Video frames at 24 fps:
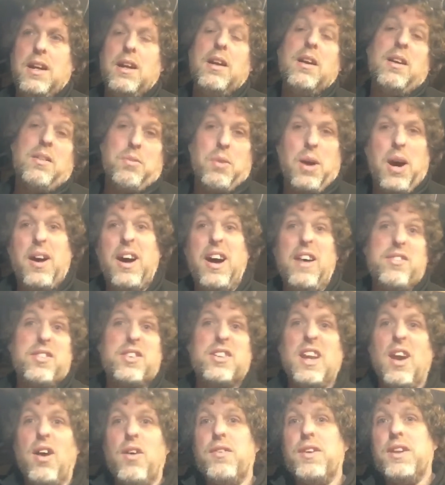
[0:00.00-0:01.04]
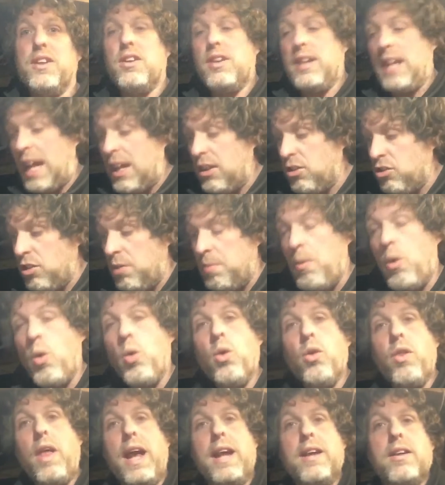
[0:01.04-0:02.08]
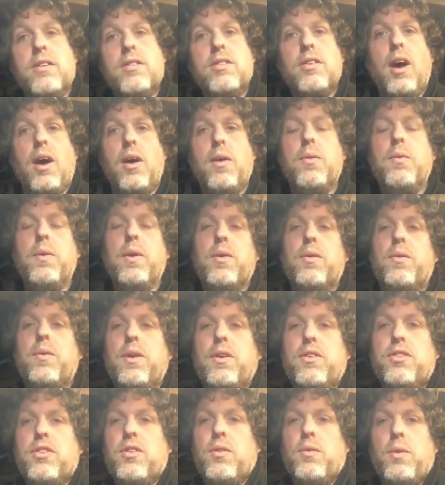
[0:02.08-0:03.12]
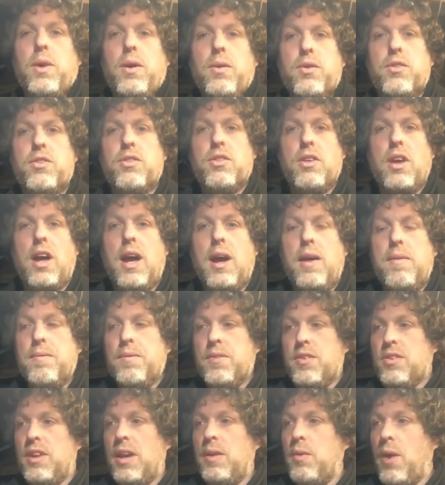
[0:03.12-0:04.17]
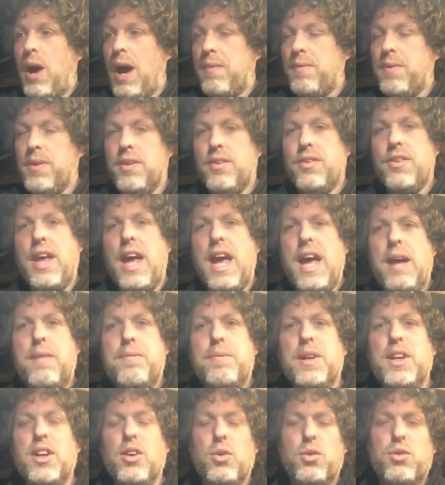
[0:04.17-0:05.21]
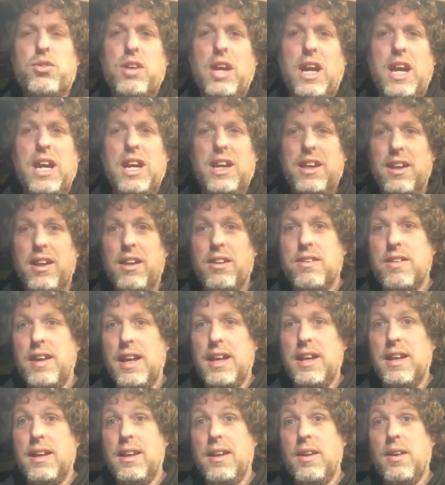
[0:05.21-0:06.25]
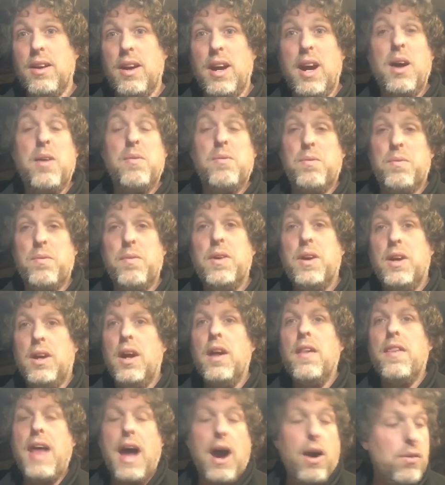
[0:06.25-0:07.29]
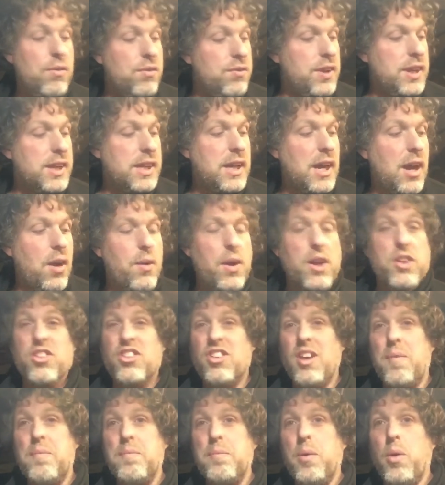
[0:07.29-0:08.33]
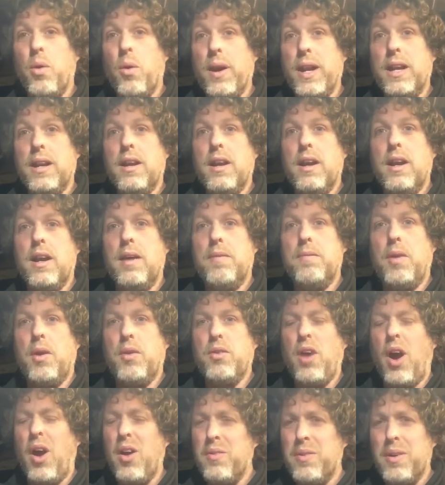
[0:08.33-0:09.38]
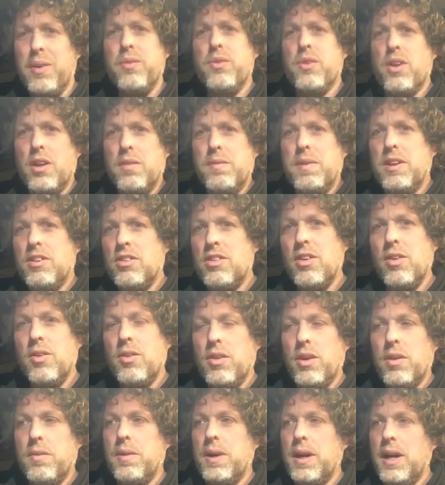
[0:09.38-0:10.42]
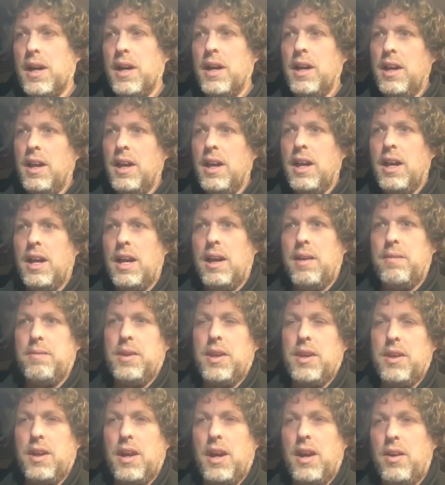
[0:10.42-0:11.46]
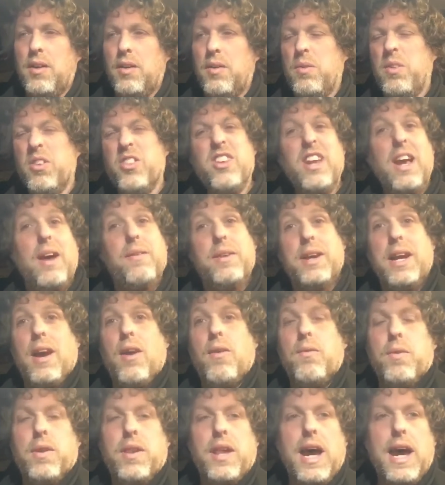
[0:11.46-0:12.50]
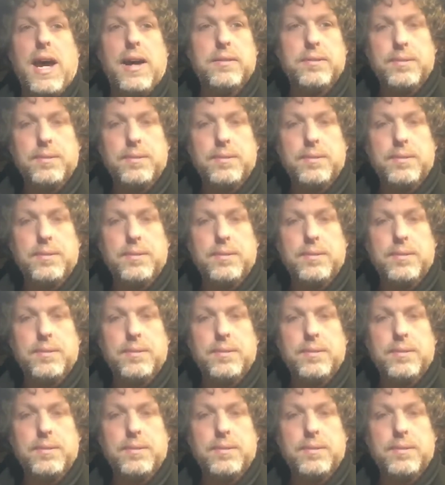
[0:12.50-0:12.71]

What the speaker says: well, I have to delve into the engine more then. So we'll see what happens there, but you'll see that on video at some point. I was hoping it was going to be sooner, but you know, we'll see how we get on with that.